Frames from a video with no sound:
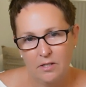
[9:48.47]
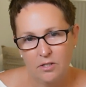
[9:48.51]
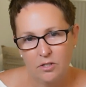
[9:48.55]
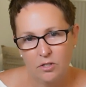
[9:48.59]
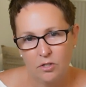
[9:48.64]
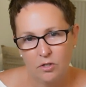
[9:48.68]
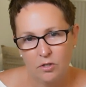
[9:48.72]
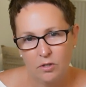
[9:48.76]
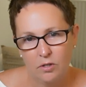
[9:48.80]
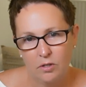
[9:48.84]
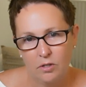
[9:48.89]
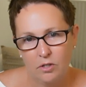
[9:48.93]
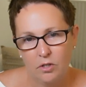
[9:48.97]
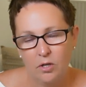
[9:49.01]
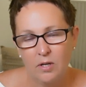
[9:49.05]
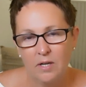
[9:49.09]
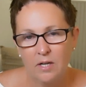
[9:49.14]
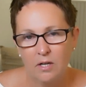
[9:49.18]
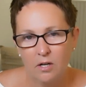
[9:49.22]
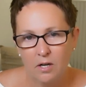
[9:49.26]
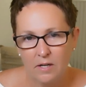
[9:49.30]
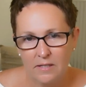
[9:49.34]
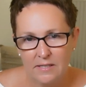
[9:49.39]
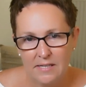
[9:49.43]
So you
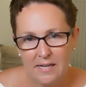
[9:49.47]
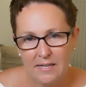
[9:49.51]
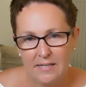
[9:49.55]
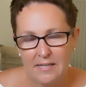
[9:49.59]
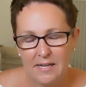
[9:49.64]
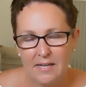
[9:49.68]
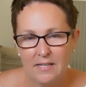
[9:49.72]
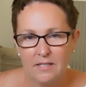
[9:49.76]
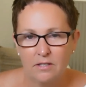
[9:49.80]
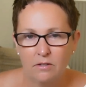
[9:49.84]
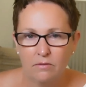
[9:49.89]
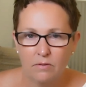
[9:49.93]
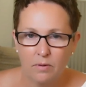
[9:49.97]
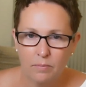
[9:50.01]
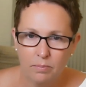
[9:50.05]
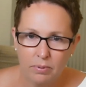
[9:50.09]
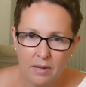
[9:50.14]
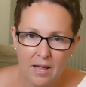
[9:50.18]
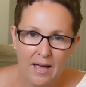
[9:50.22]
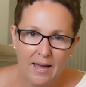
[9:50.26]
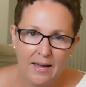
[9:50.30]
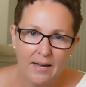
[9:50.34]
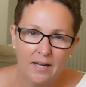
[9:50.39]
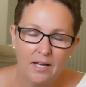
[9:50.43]
can contact us or
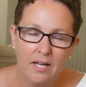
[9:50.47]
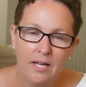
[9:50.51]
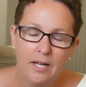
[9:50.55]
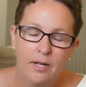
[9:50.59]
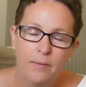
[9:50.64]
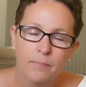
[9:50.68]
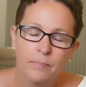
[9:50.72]
reply